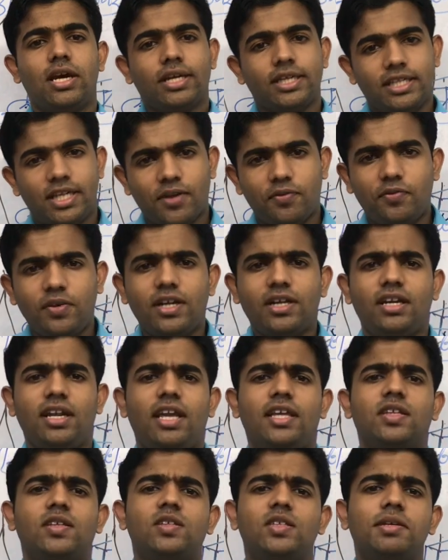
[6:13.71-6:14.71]

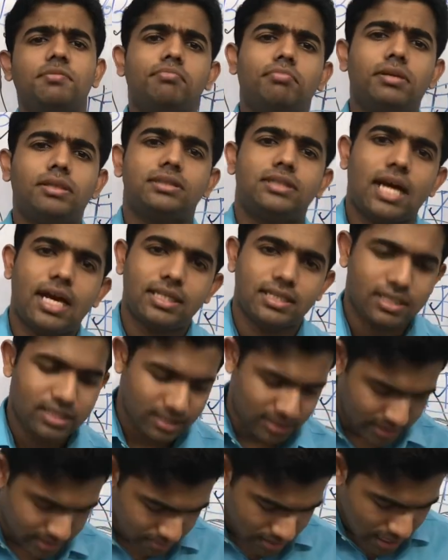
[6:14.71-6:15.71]
Definitely, the simple task
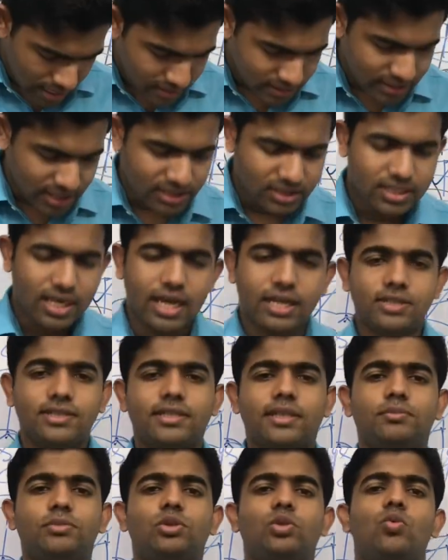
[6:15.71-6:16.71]
is them just ask
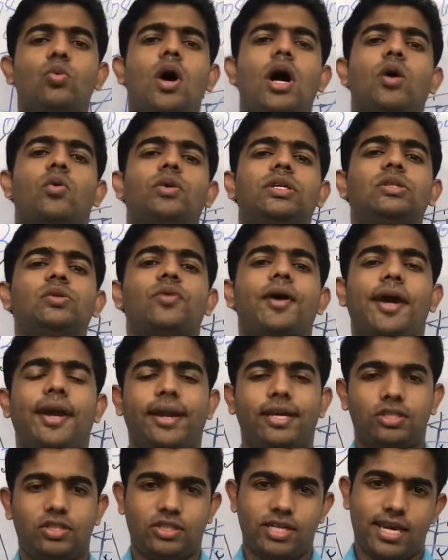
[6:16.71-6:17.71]
them to walk with
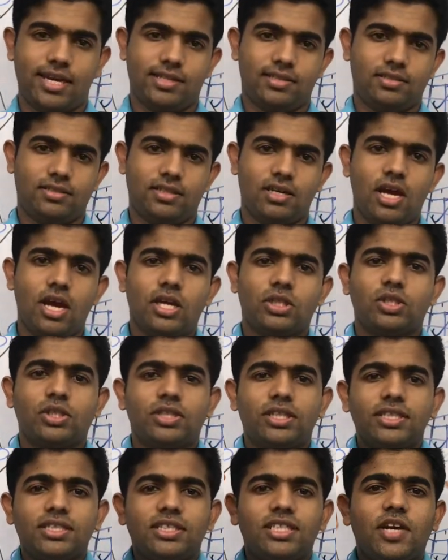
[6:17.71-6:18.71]
wider stance. So
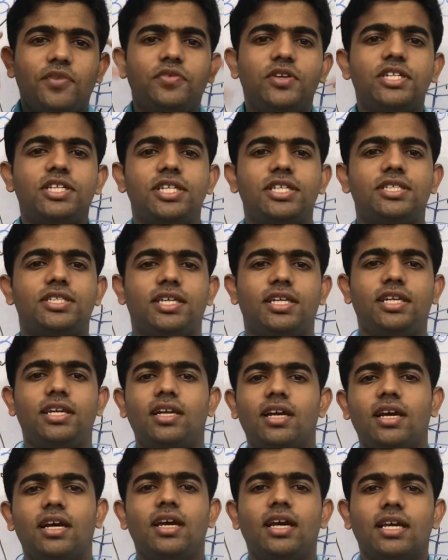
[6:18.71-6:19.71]
this deficits in
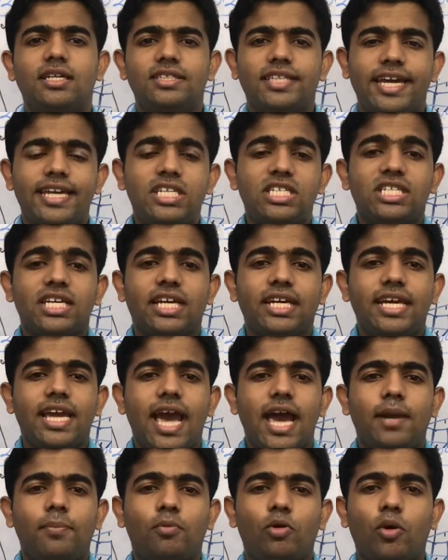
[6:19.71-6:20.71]
uh, sensory
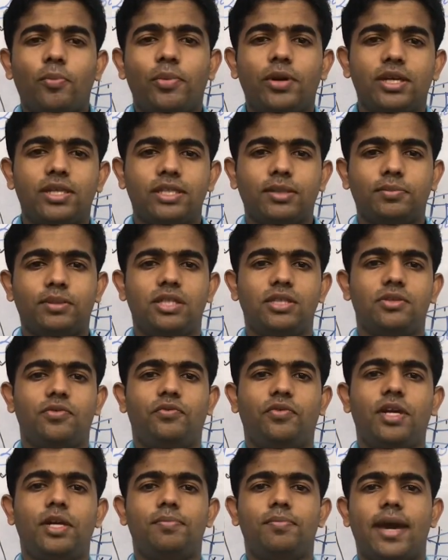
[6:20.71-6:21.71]
and proprioceptive
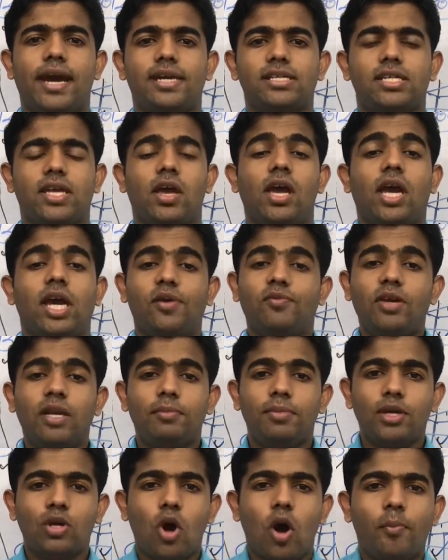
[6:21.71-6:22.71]
feedbacks will
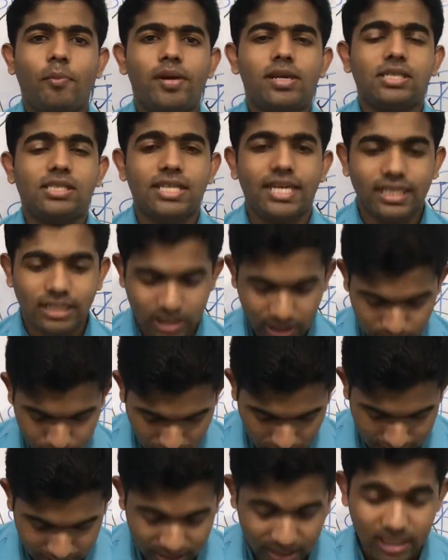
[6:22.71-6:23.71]
be compensated
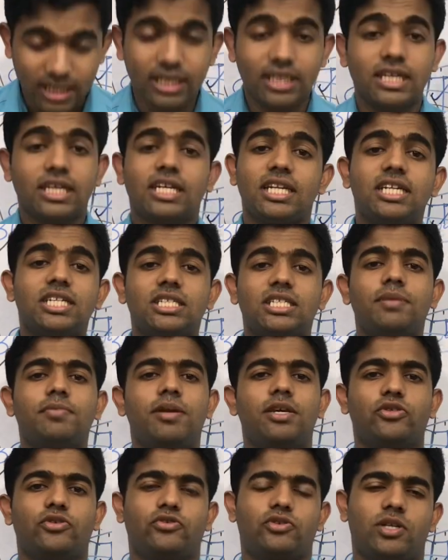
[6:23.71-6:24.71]
by increased
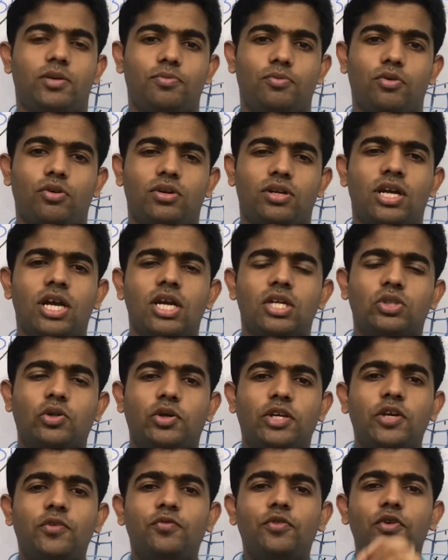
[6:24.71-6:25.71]
base of support. So
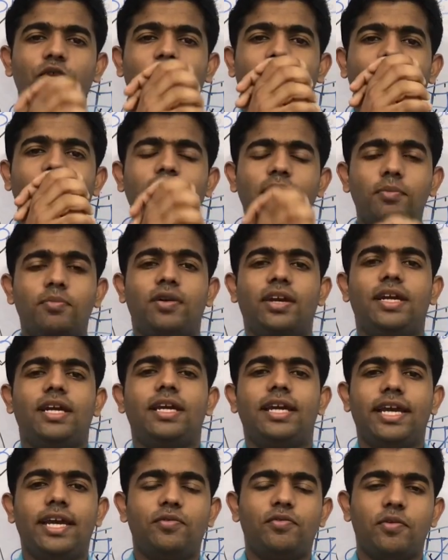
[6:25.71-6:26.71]
if you, anybody,
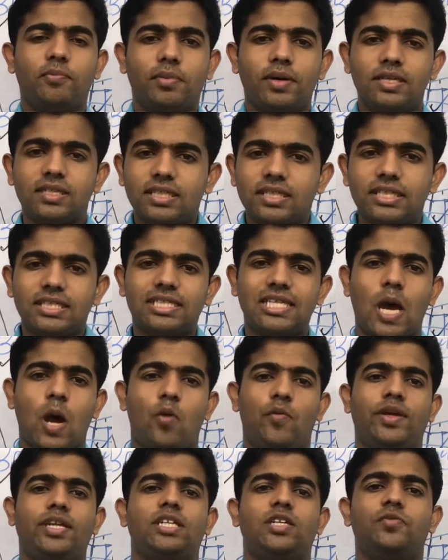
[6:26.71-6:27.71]
if a person is
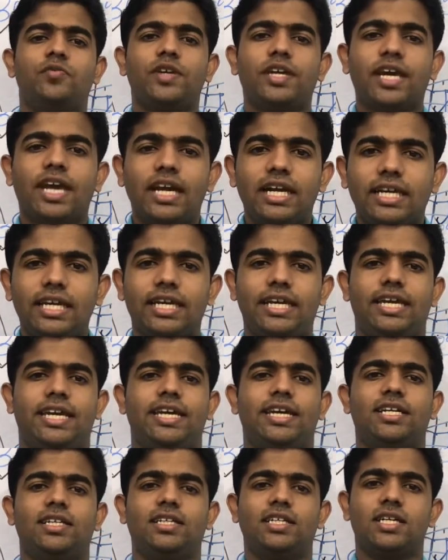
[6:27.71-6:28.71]
having difficulty
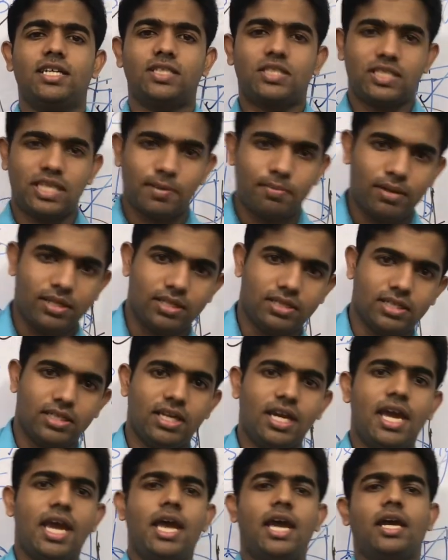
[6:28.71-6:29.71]
in
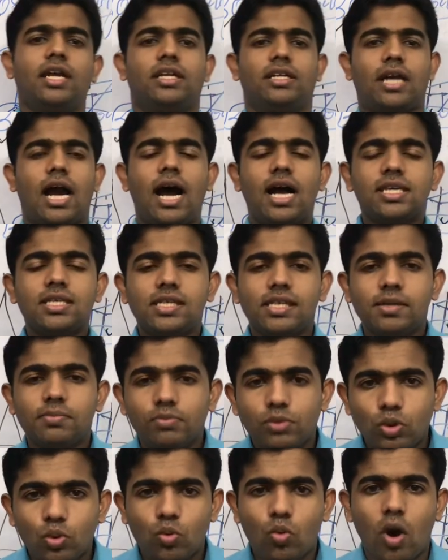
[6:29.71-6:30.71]
stability, ask
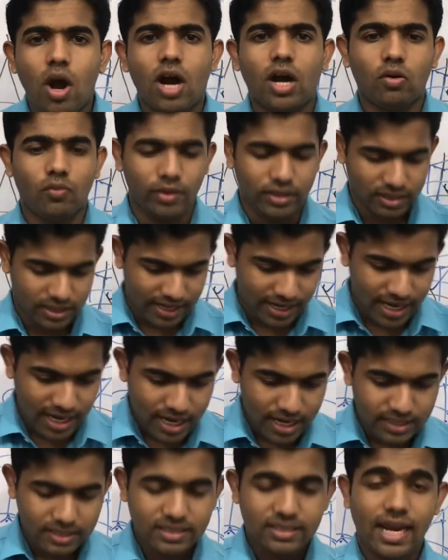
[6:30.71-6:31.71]
him to walk with a
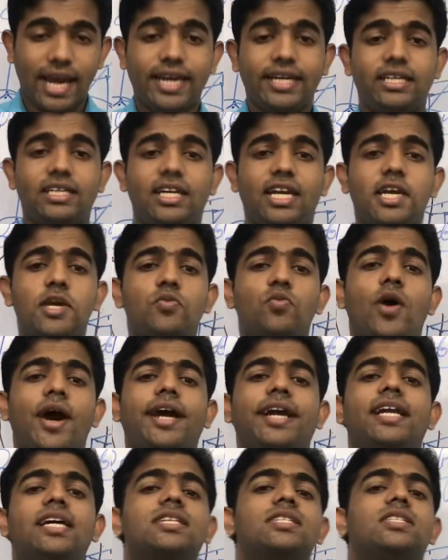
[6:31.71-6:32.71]
slightly
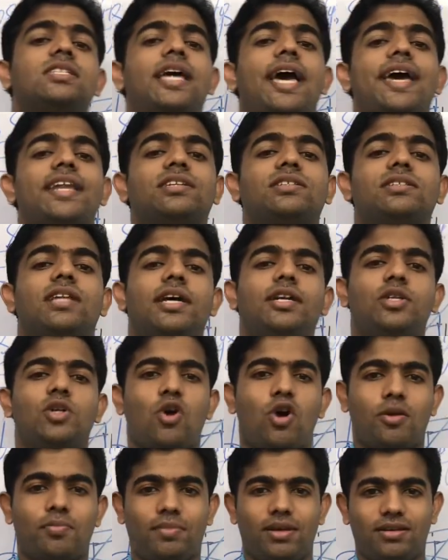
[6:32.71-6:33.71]
wider stance than
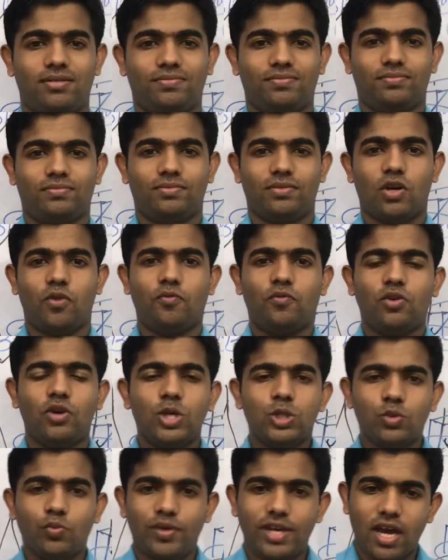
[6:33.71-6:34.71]
normal. Of
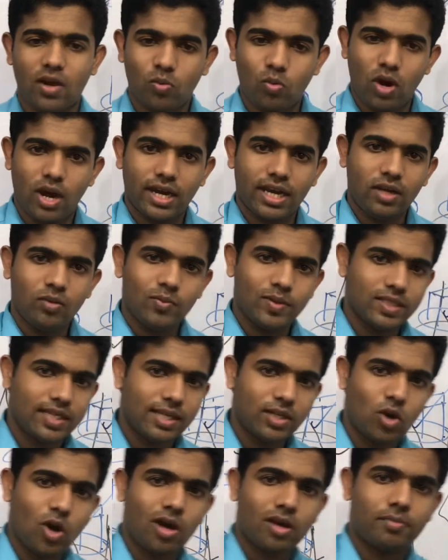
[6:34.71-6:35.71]
course, we are walking with a
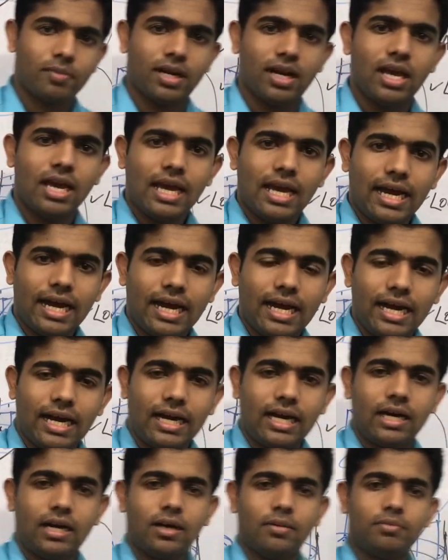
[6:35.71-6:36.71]
normal
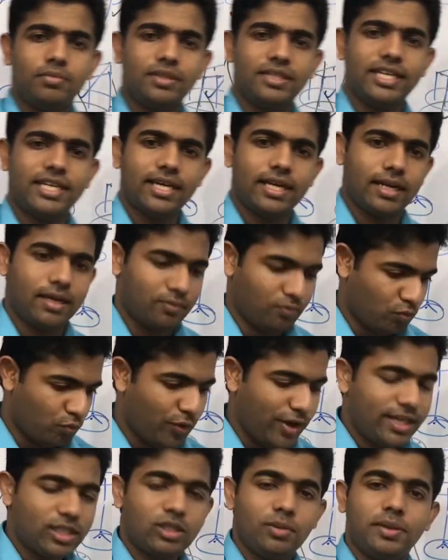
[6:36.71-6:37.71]
um, uh,
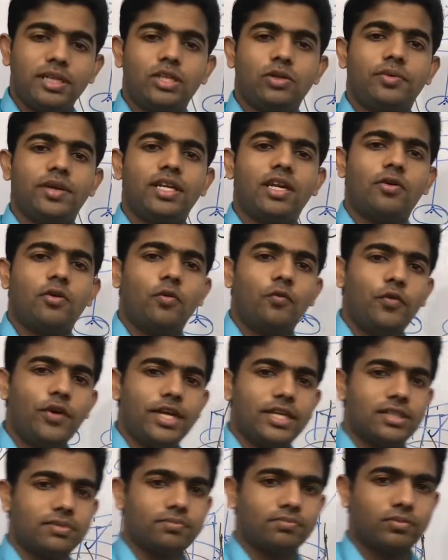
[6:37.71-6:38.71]
width between our
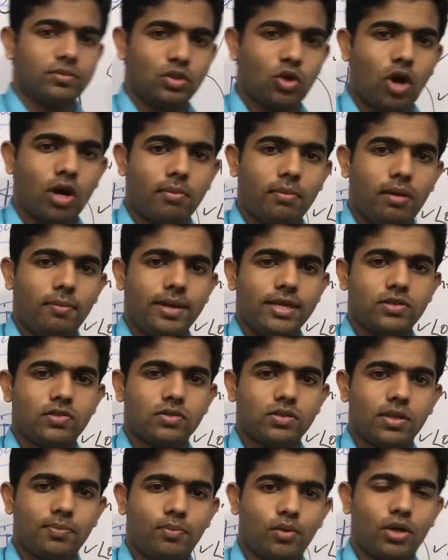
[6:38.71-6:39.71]
feet normal base
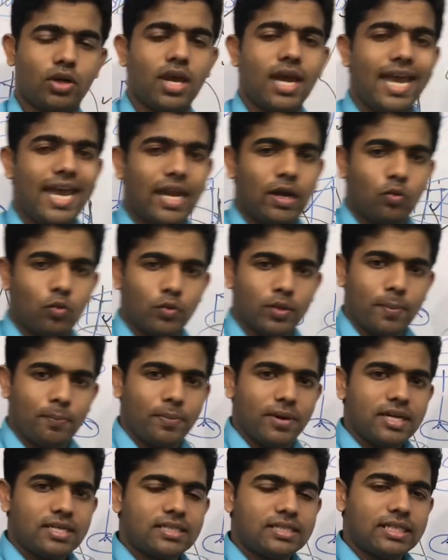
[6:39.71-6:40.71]
of support. Oh, the
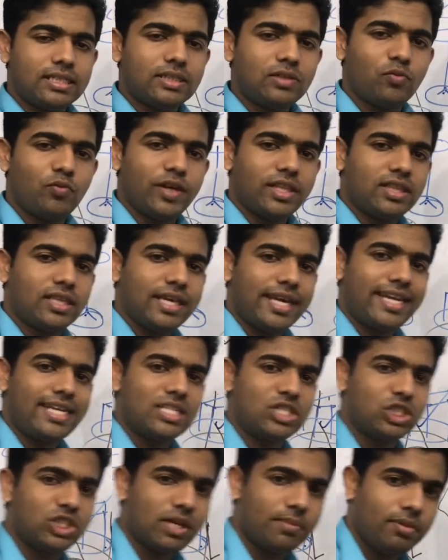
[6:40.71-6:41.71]
person with
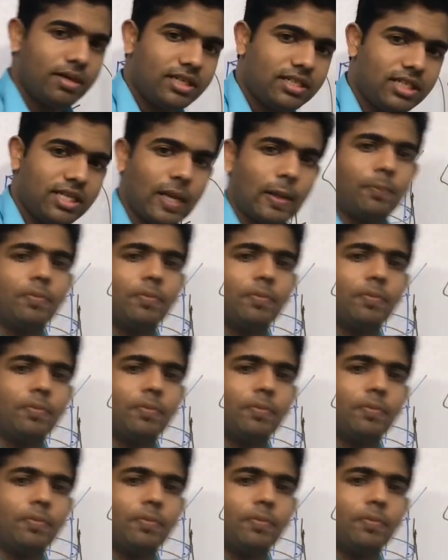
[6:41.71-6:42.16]
instability